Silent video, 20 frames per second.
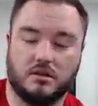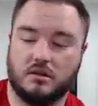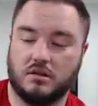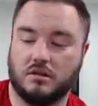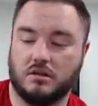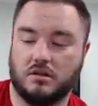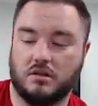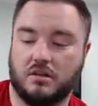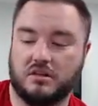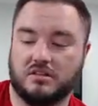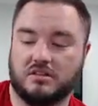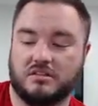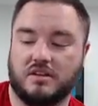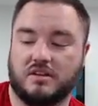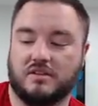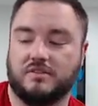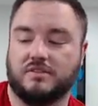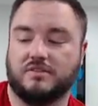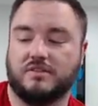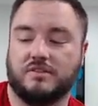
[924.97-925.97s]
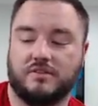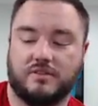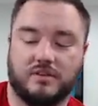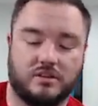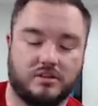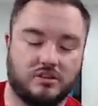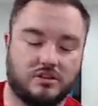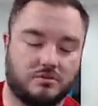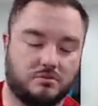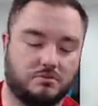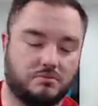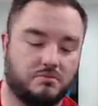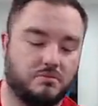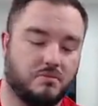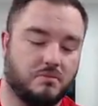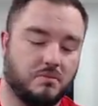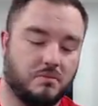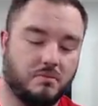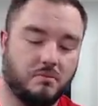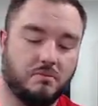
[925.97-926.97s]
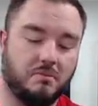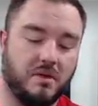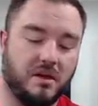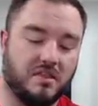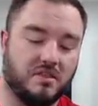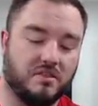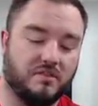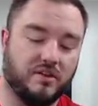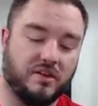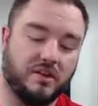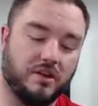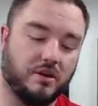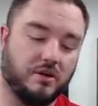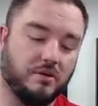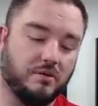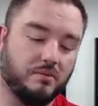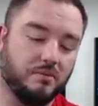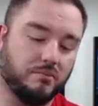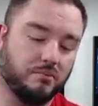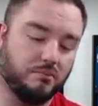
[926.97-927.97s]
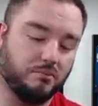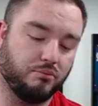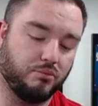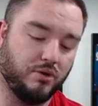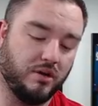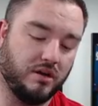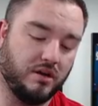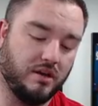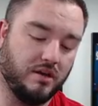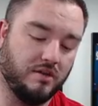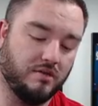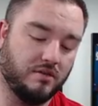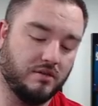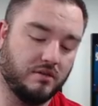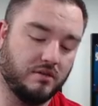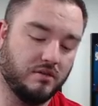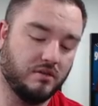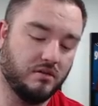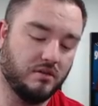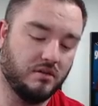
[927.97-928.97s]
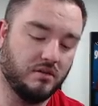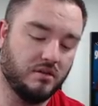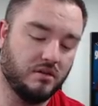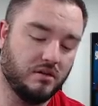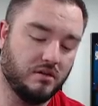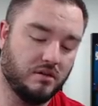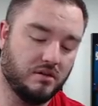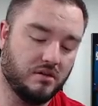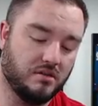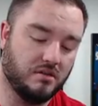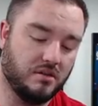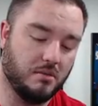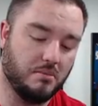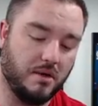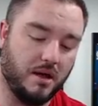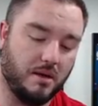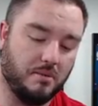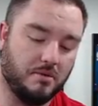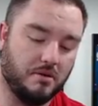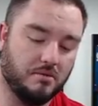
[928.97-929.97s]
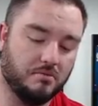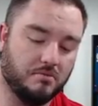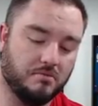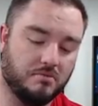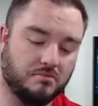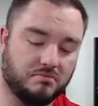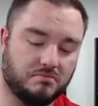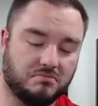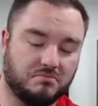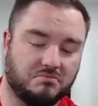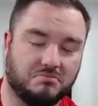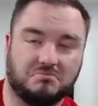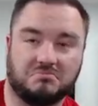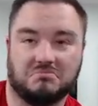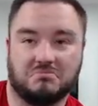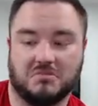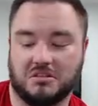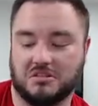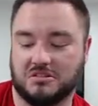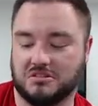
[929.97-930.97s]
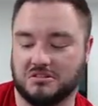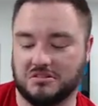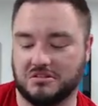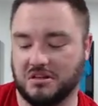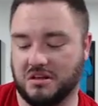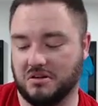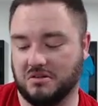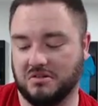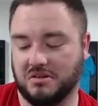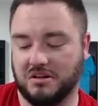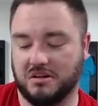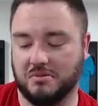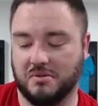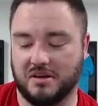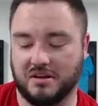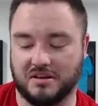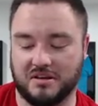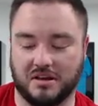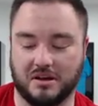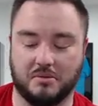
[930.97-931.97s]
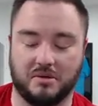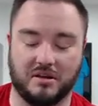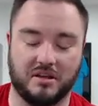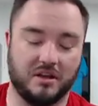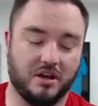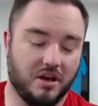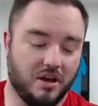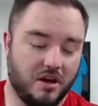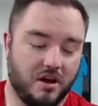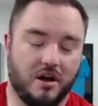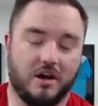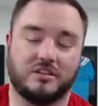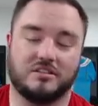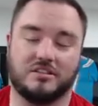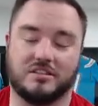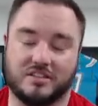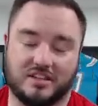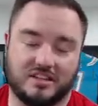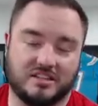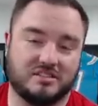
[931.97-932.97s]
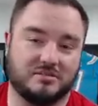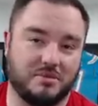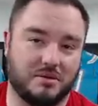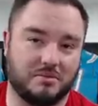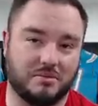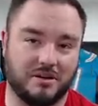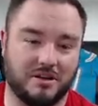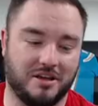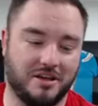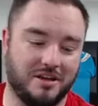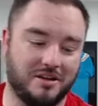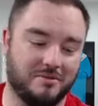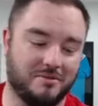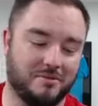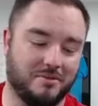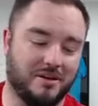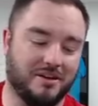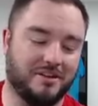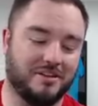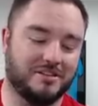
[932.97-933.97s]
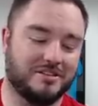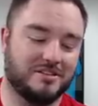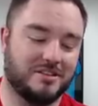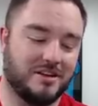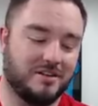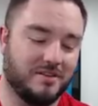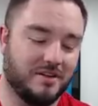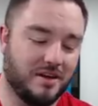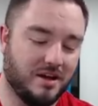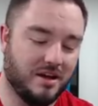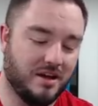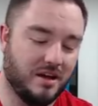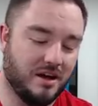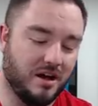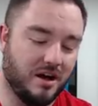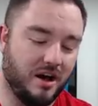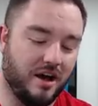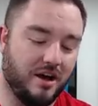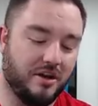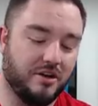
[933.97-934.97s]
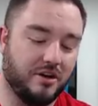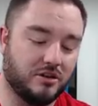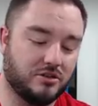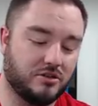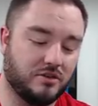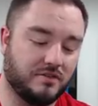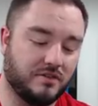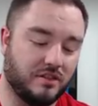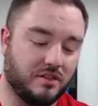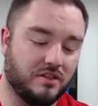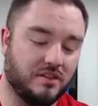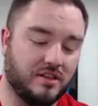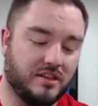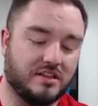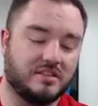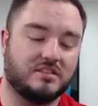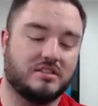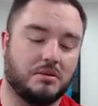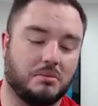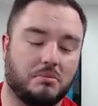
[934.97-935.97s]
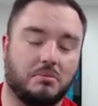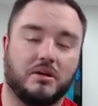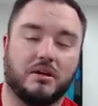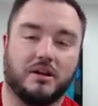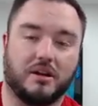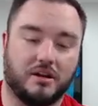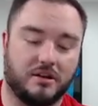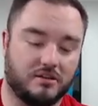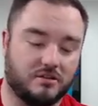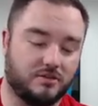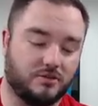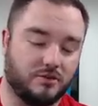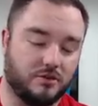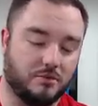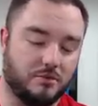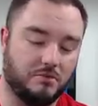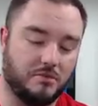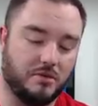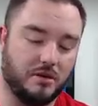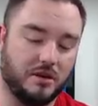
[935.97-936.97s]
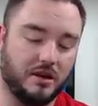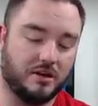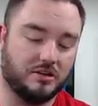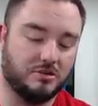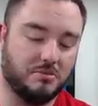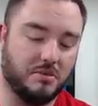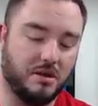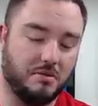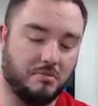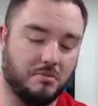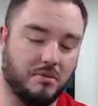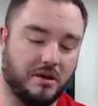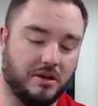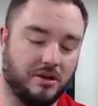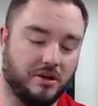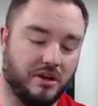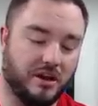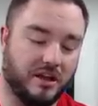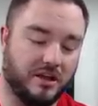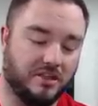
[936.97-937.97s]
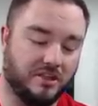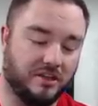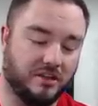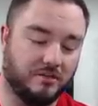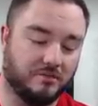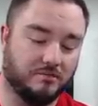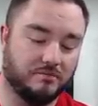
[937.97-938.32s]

a lot of the stuff, I can just make the video break even, I'm happy. I don't need to make a ton of money. Obviously, it's nice to make money on stuff. I'd also have to list some of my cards for me to actually make money on anything.